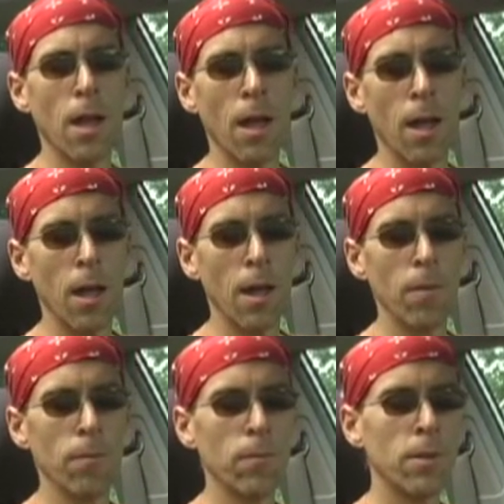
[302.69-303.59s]

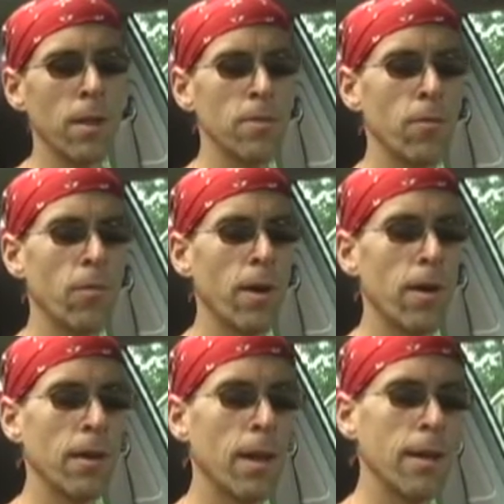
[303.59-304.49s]
Does a
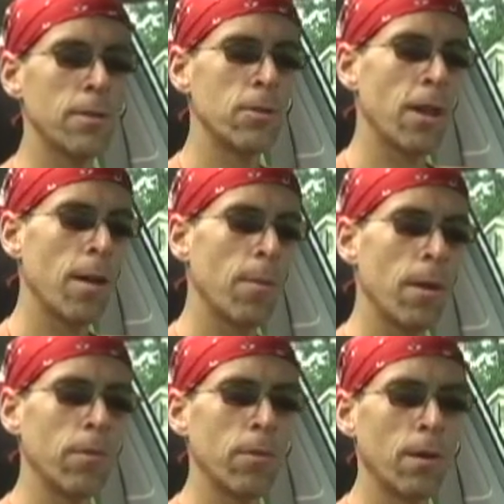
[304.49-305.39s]
very nice job
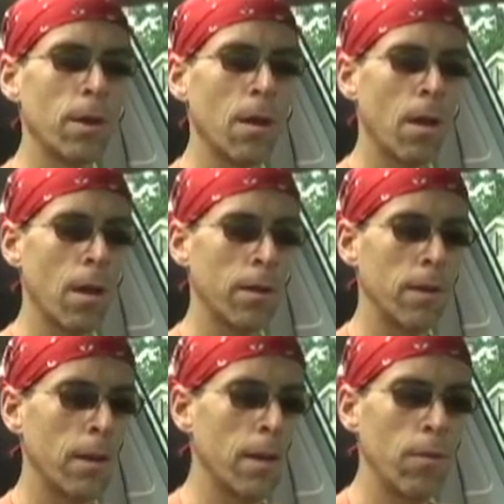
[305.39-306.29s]
on
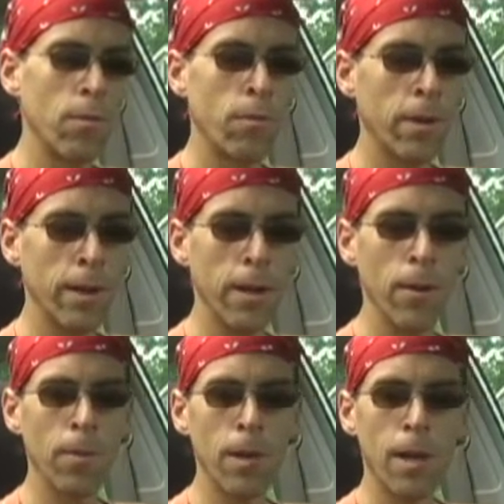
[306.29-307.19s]

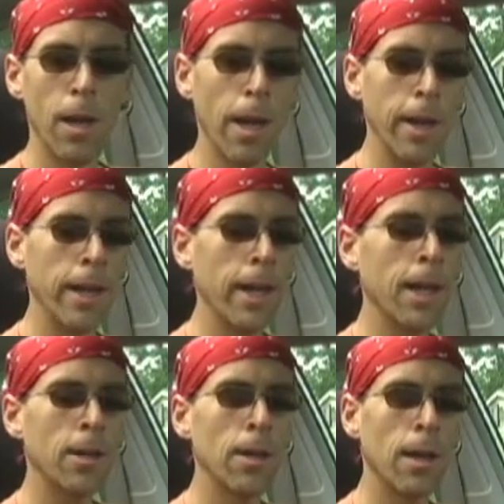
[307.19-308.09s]
video. And
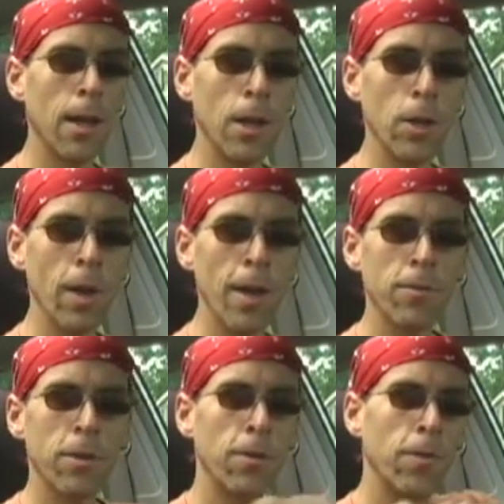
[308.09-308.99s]
again, you have
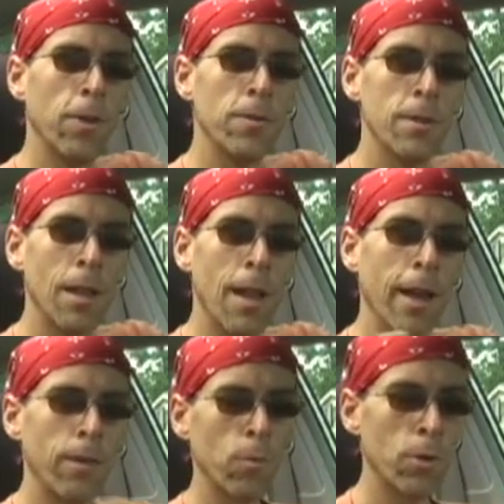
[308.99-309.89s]
to diffuse the
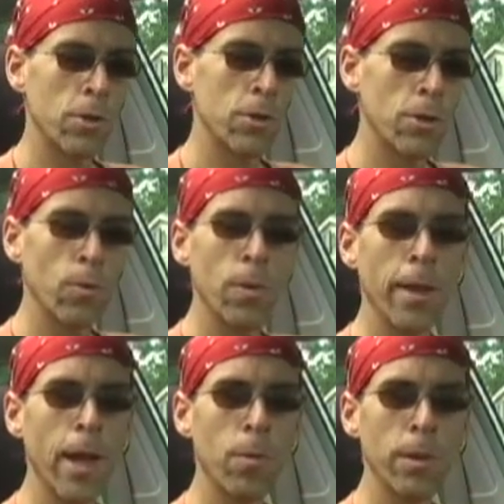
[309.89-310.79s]
light when you're shooting with
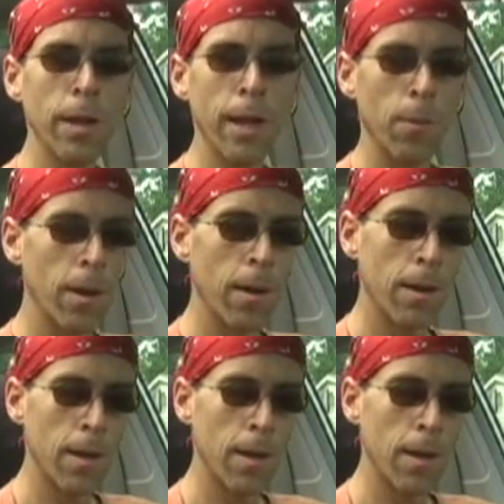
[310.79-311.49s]
a helmet camera.